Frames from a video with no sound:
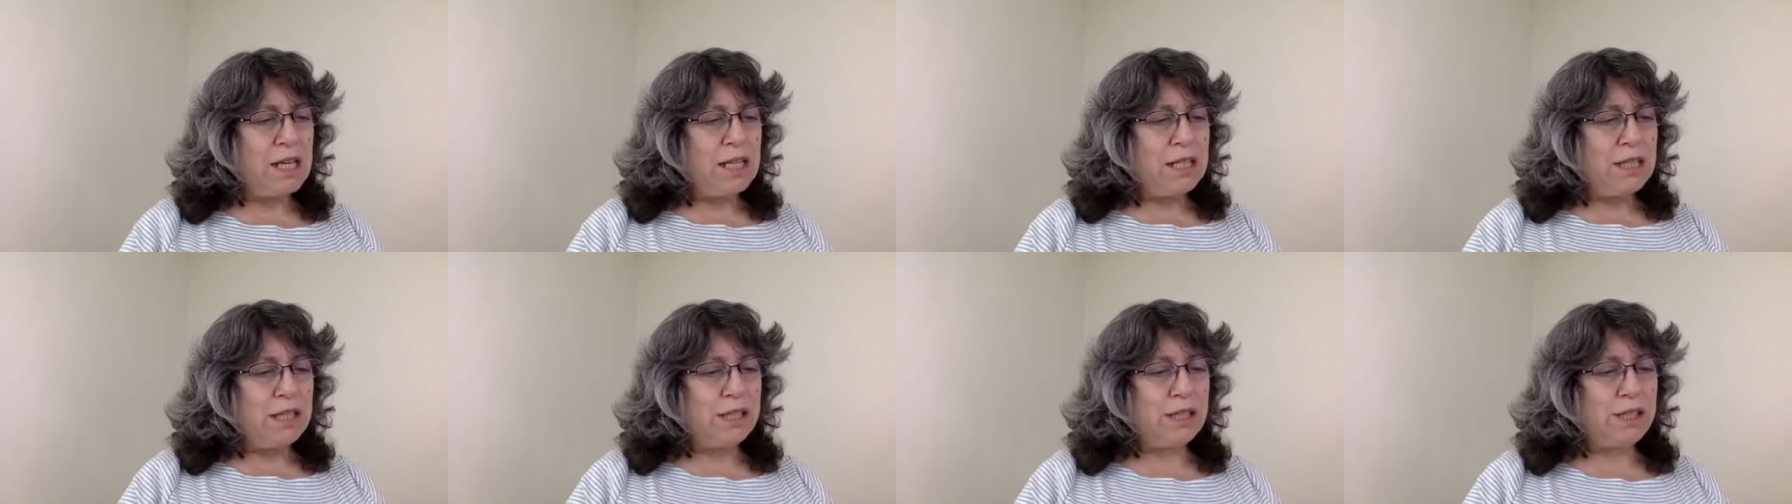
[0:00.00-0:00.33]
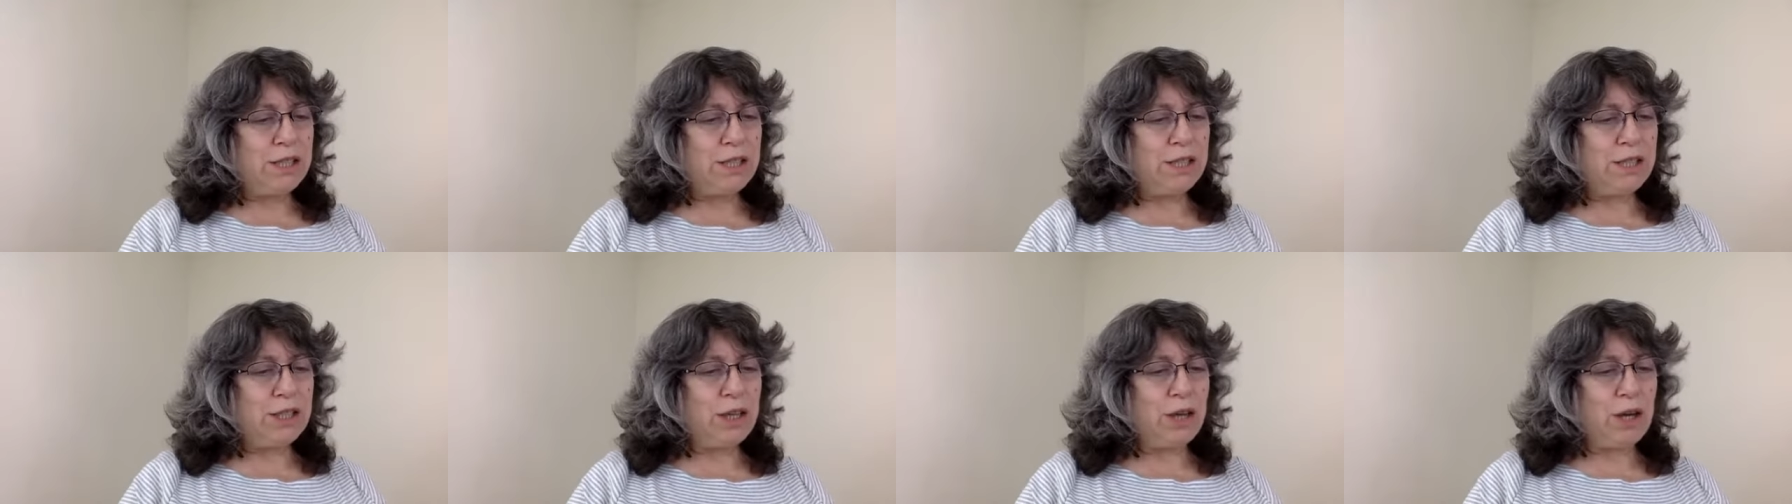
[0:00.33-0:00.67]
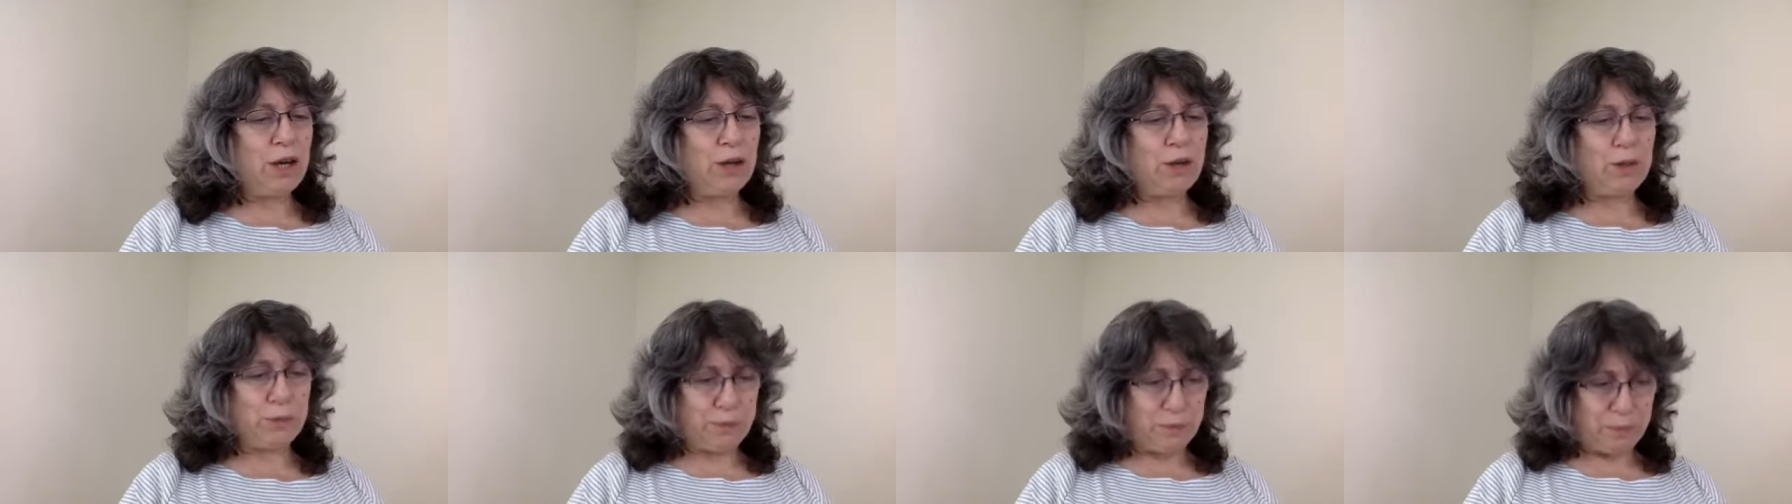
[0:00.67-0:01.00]

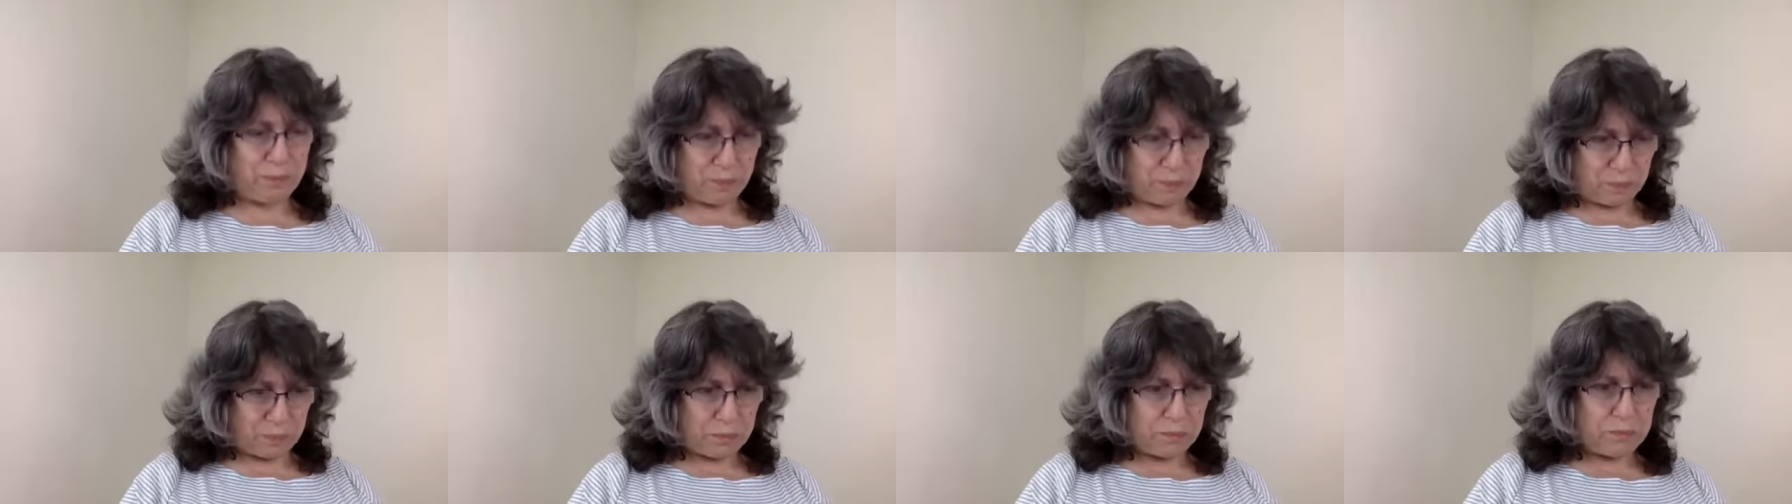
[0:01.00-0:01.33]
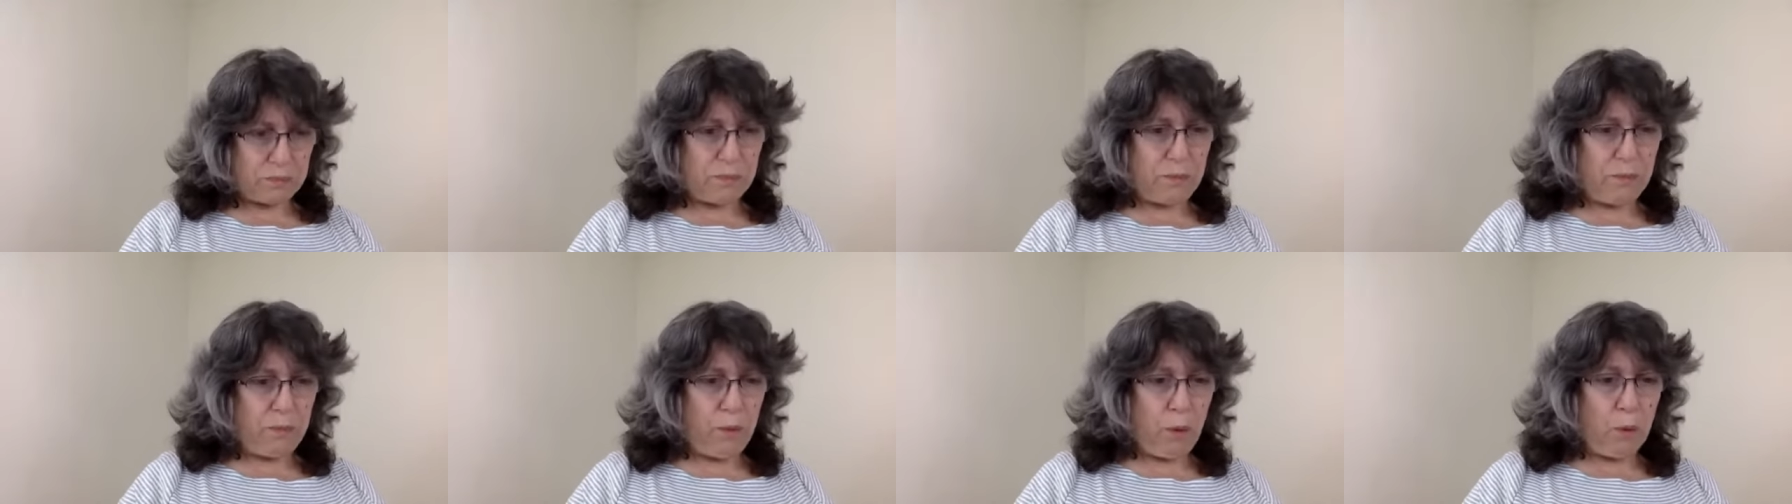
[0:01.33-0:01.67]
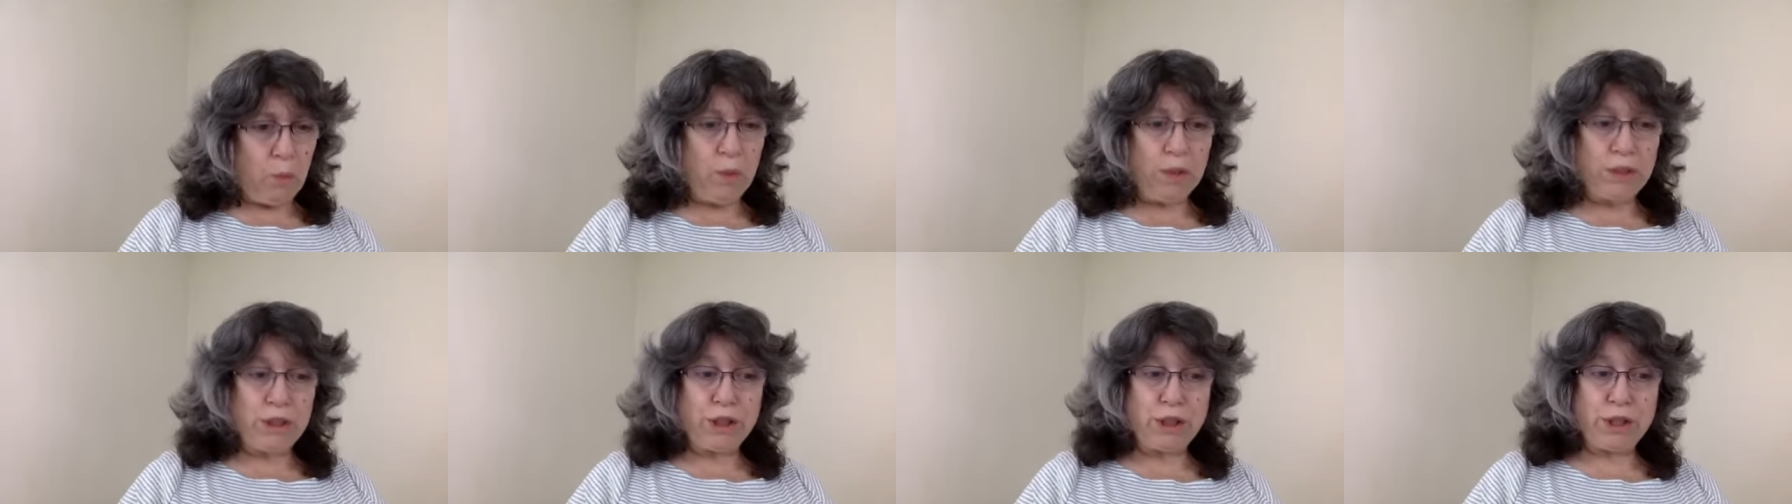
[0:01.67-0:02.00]
So
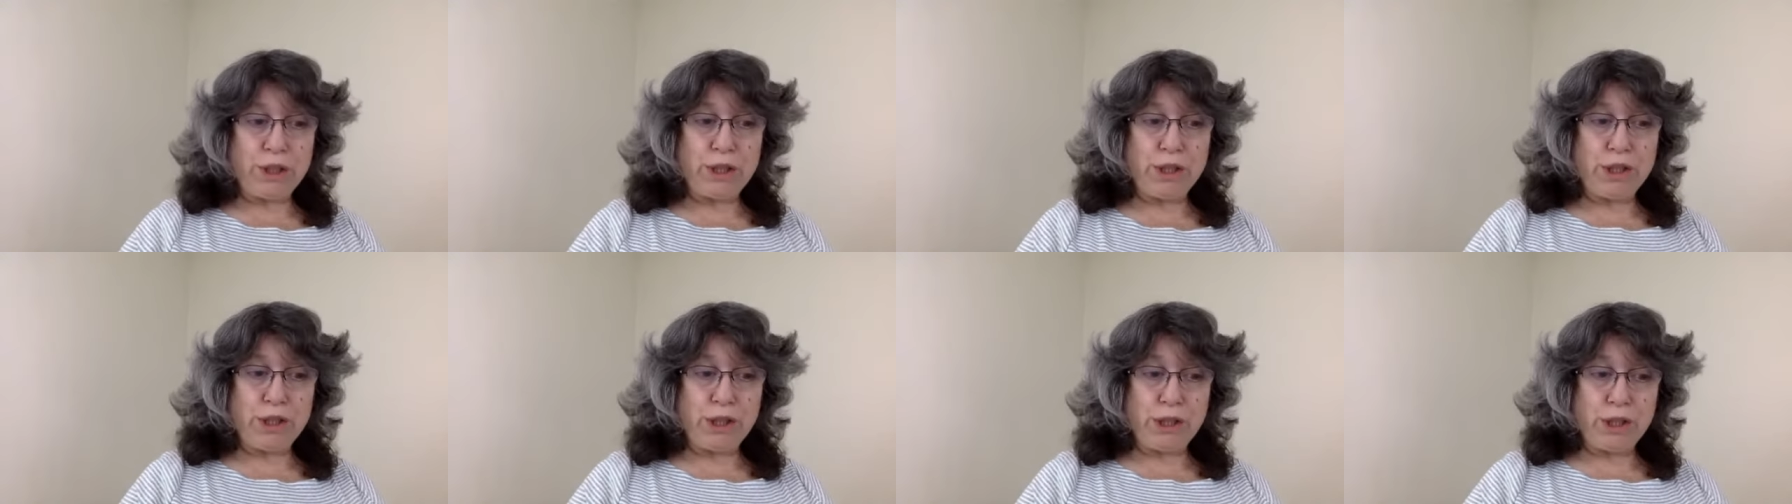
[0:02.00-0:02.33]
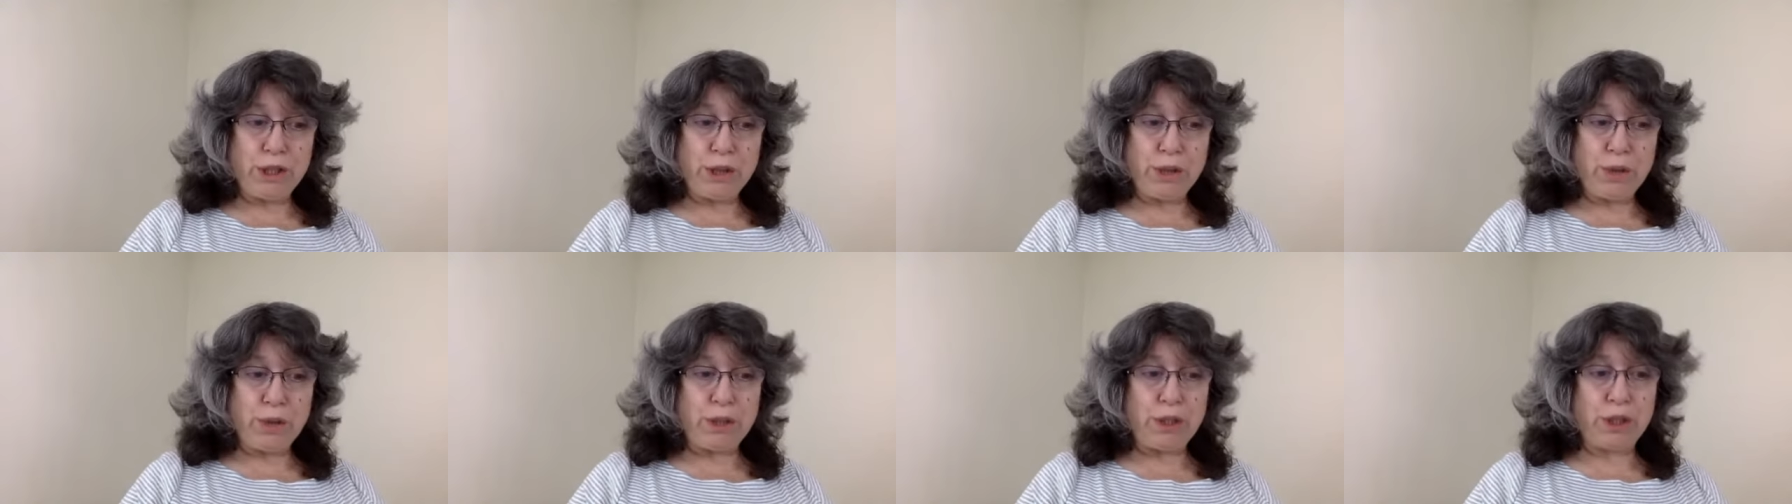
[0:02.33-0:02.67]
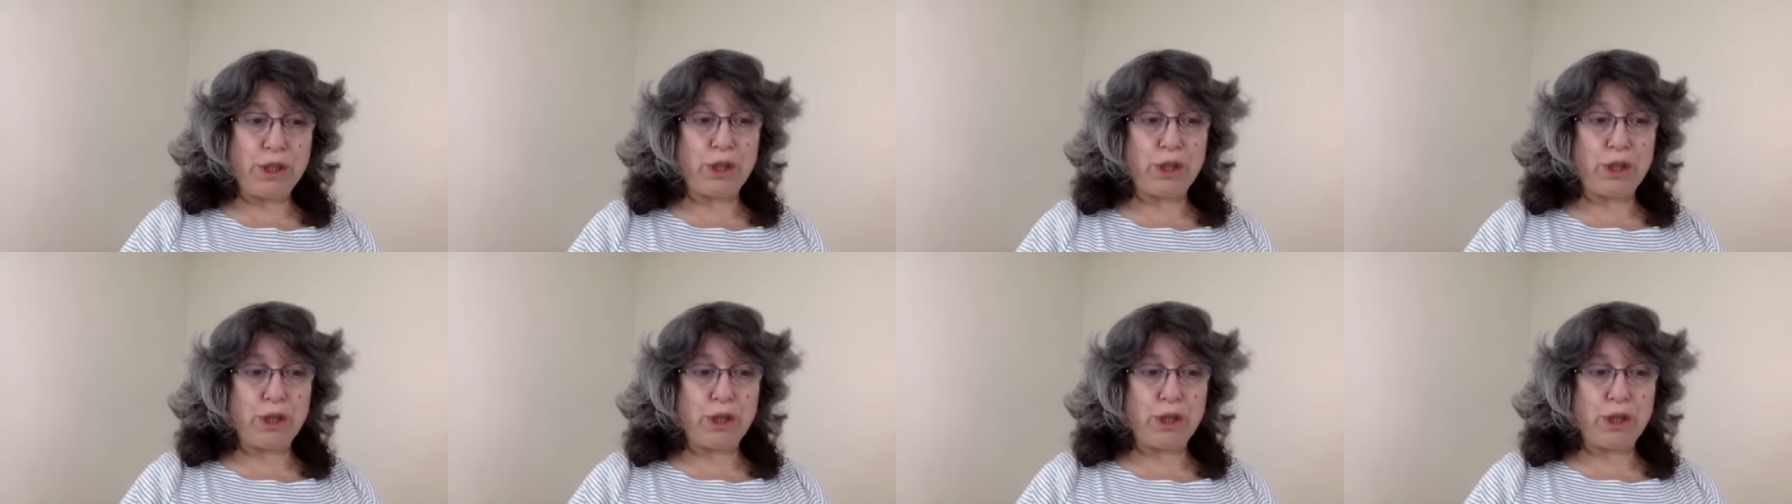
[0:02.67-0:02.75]
what you can do is